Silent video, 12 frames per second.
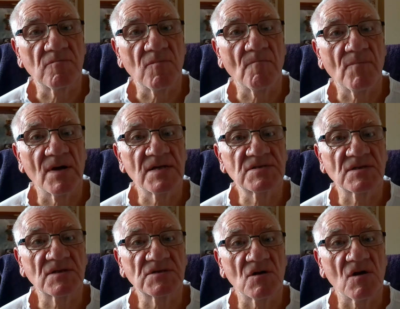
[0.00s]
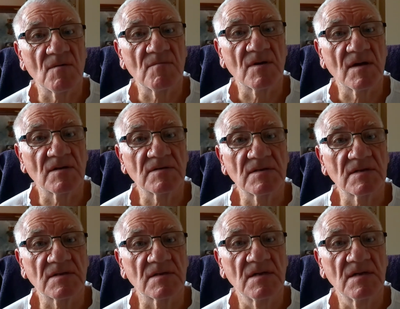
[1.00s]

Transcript: one piece at a time, and